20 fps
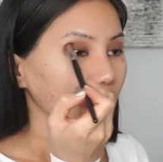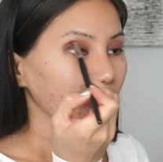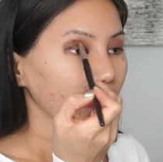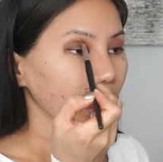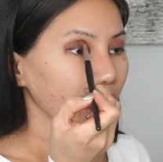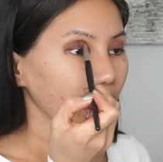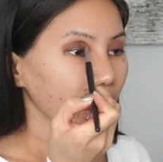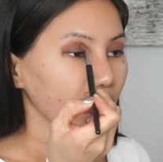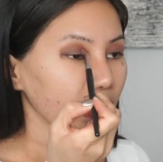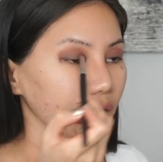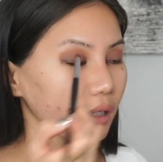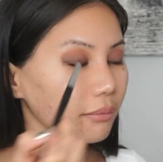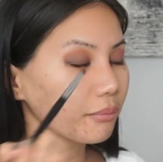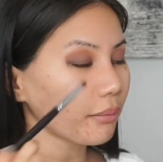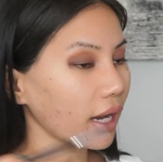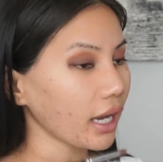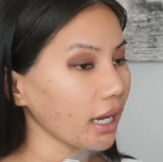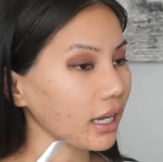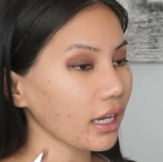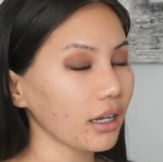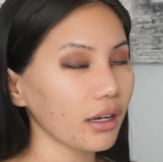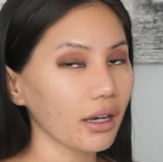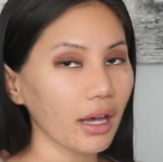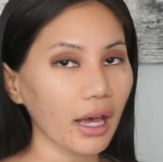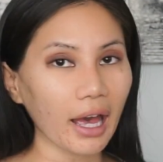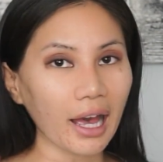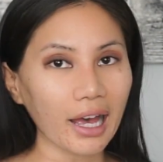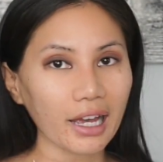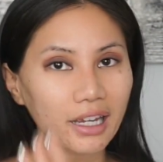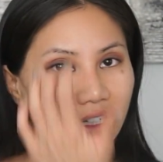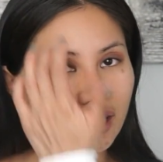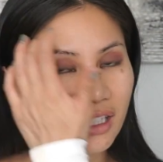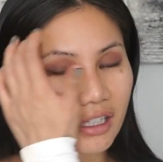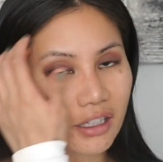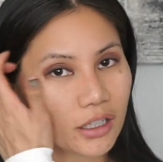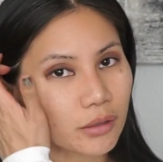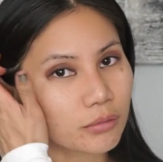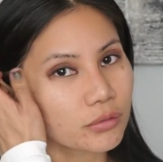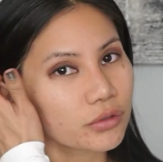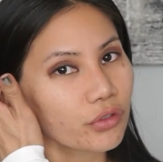And my acne
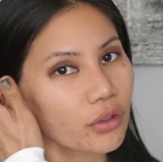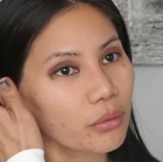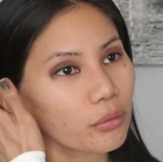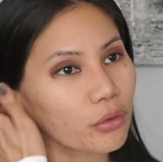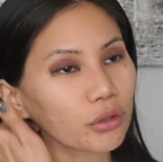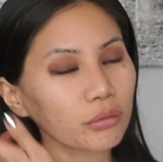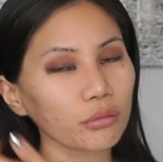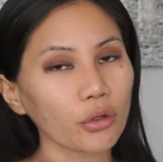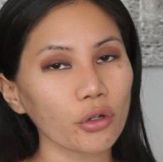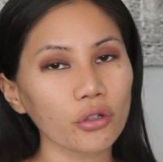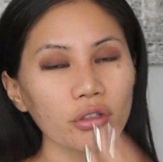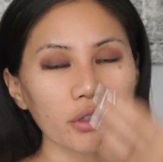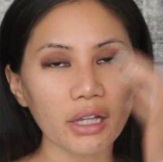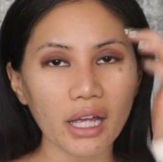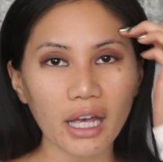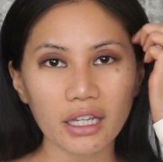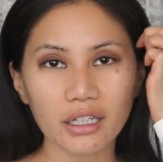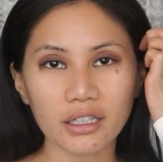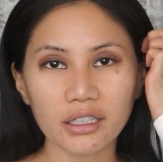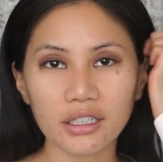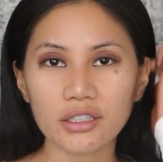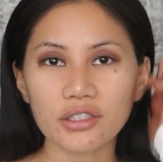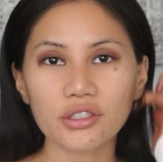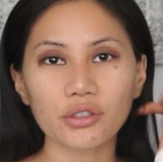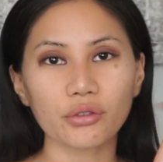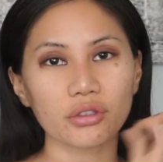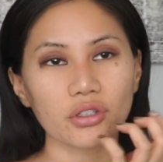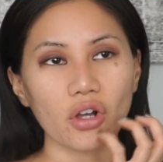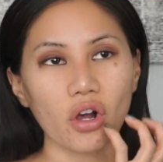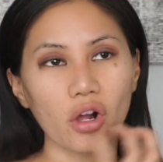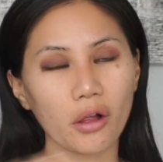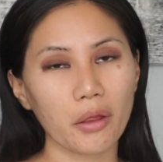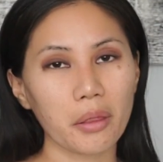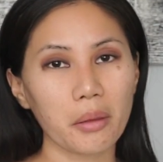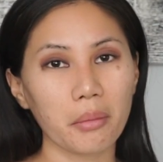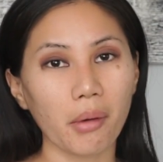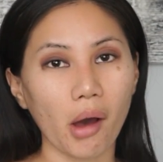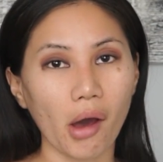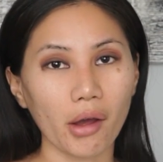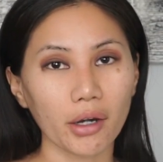comes from hormonal acne, so it's all on
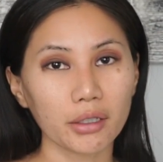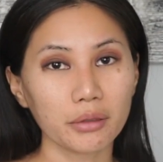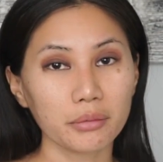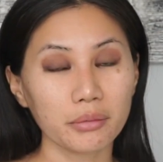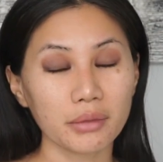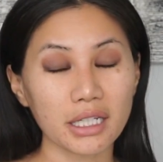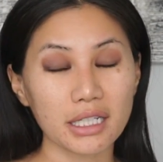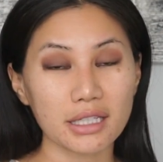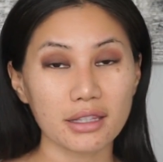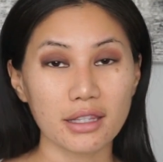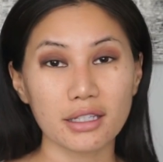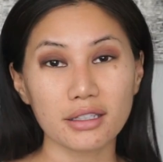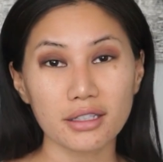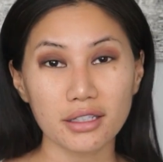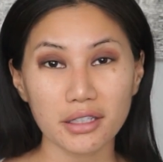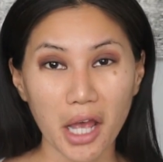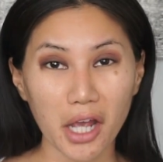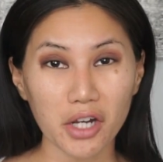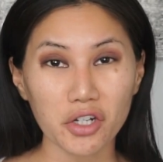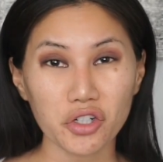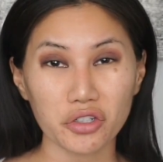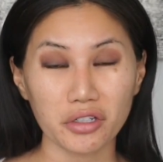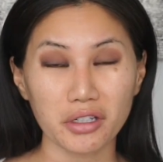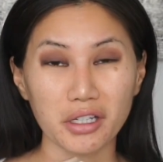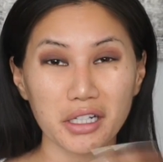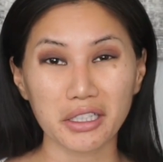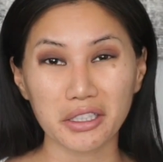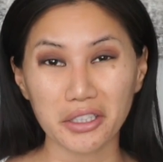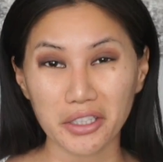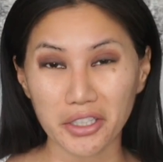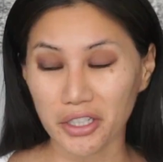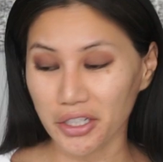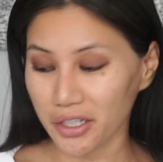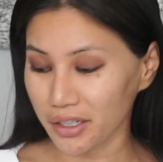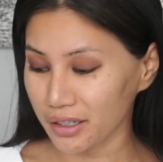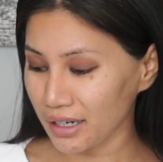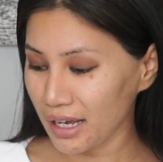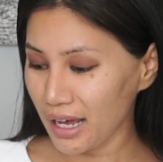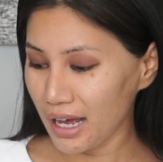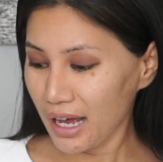the bottom. This is actually
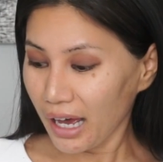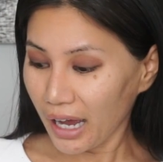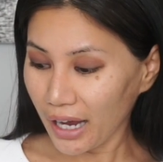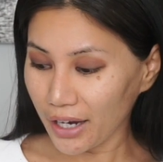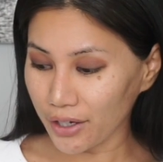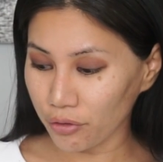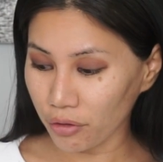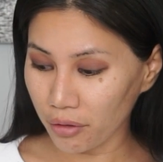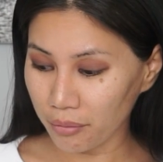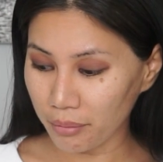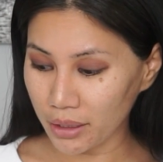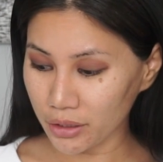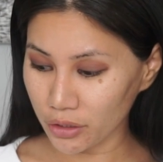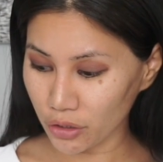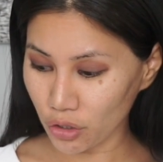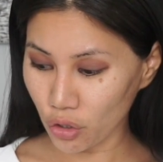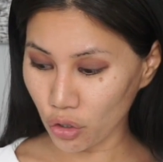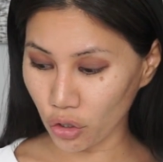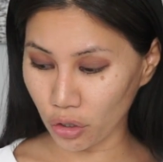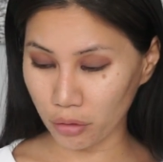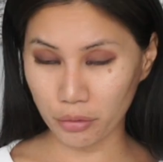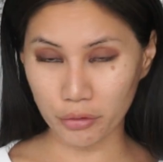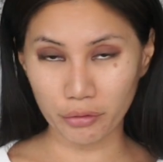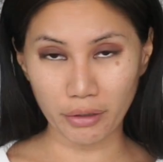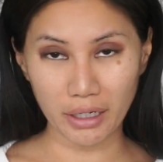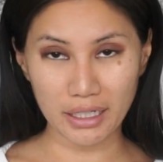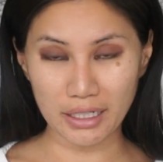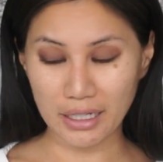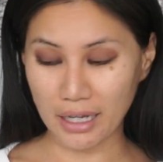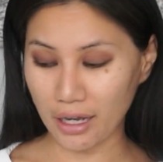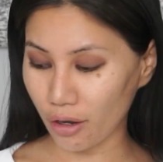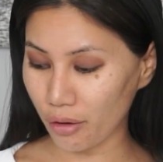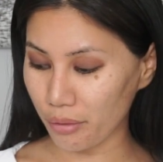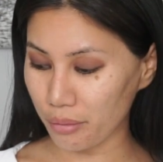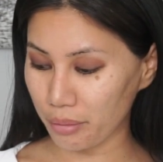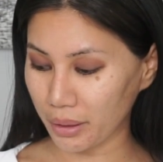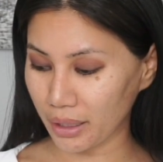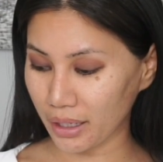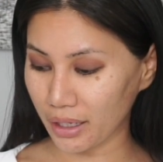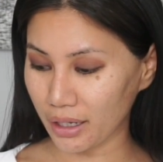cleared. I know it might look horrible right now,
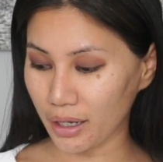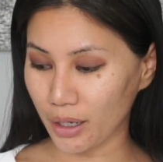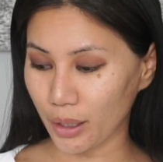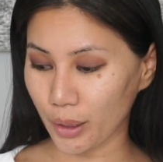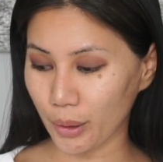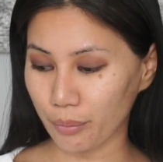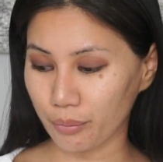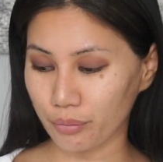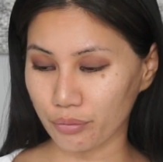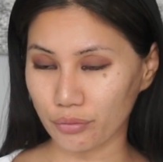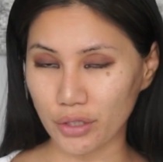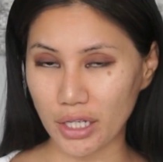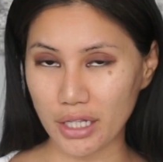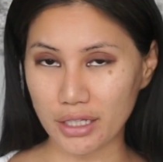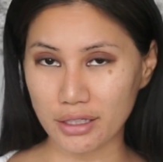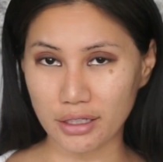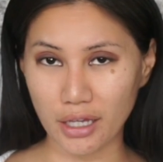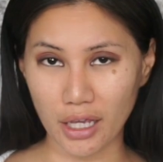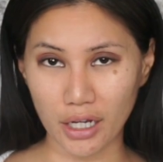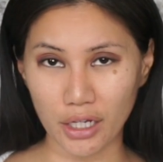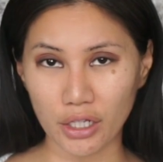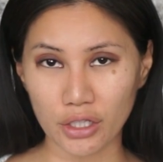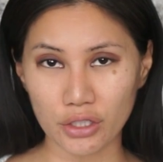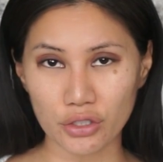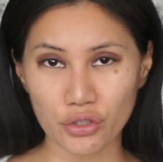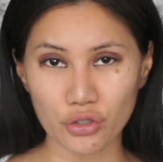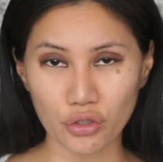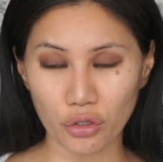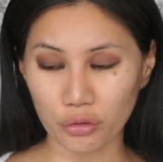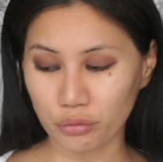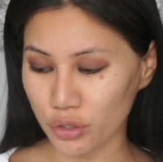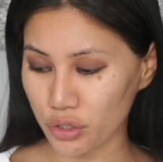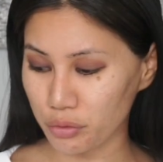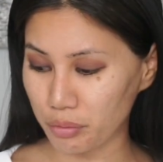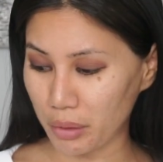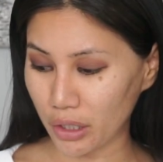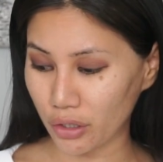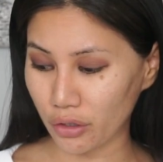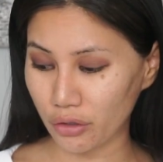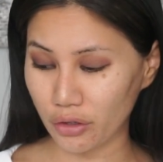but it's getting so much
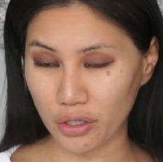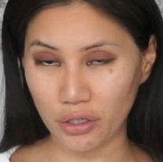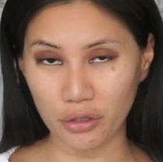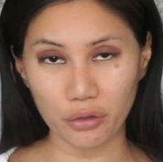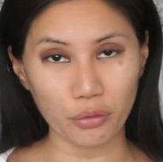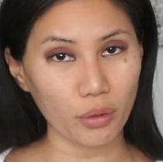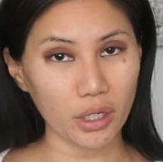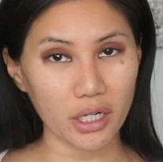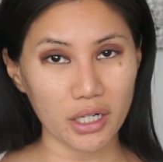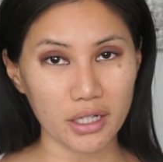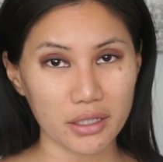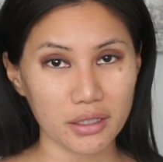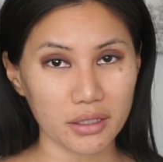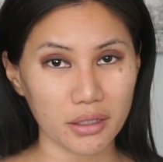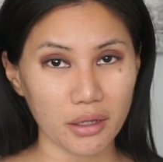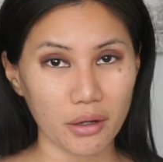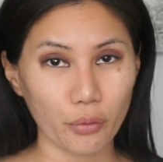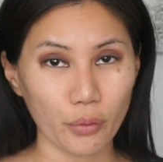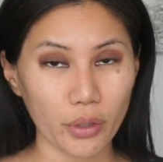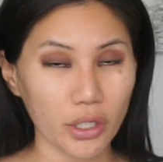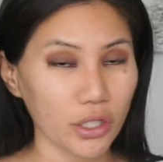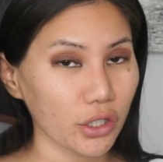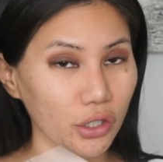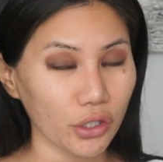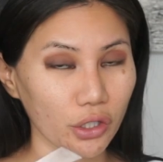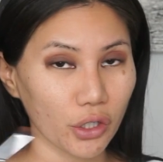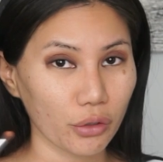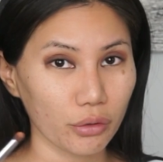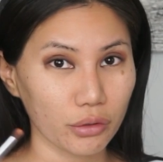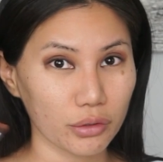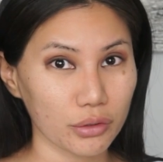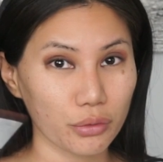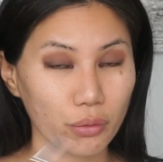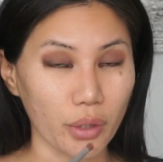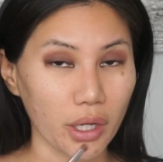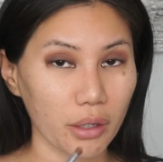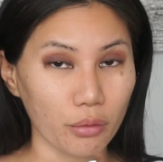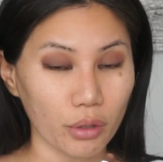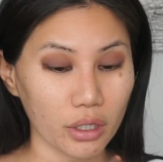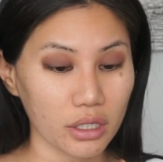better than it was a week ago. It was
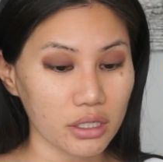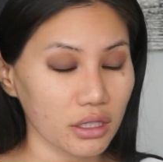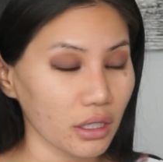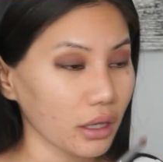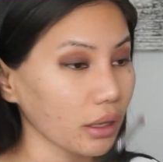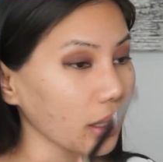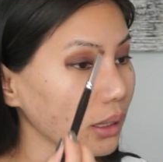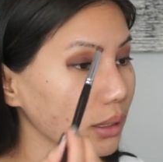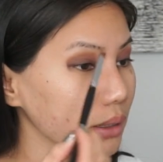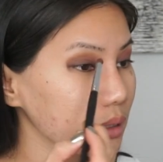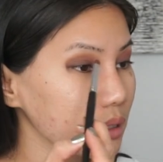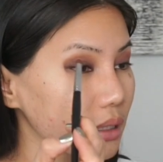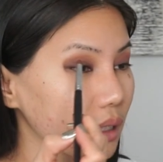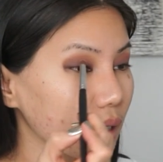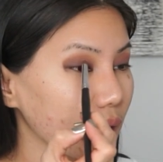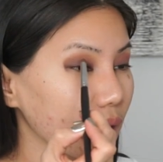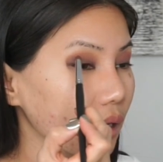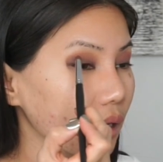way worse than this.